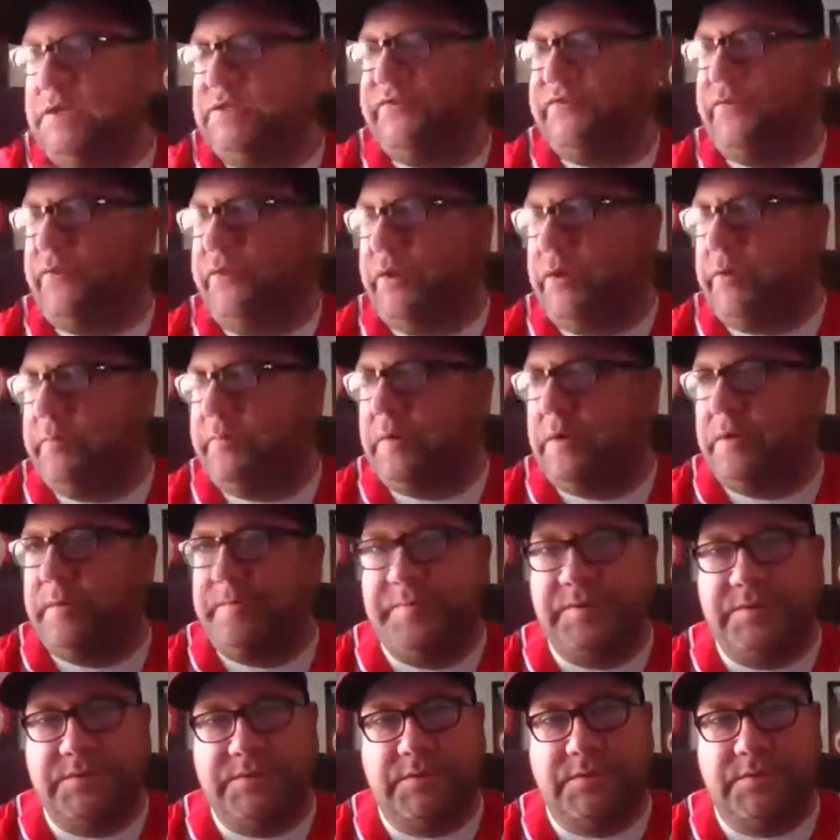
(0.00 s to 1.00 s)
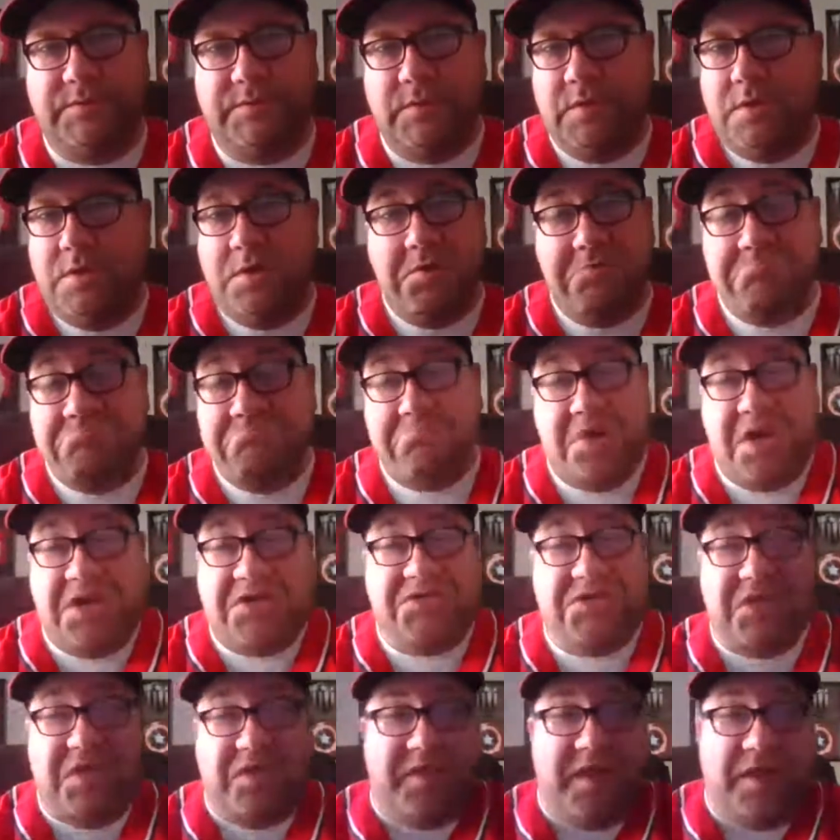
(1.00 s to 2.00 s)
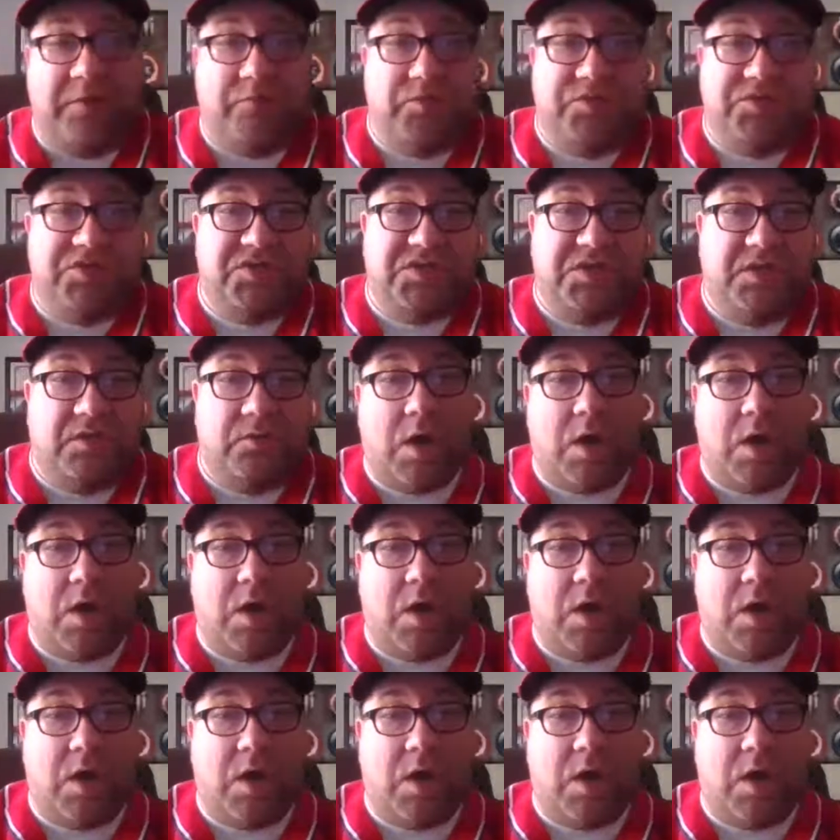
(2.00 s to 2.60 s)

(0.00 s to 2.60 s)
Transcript: it. It's for their purposes. And they were just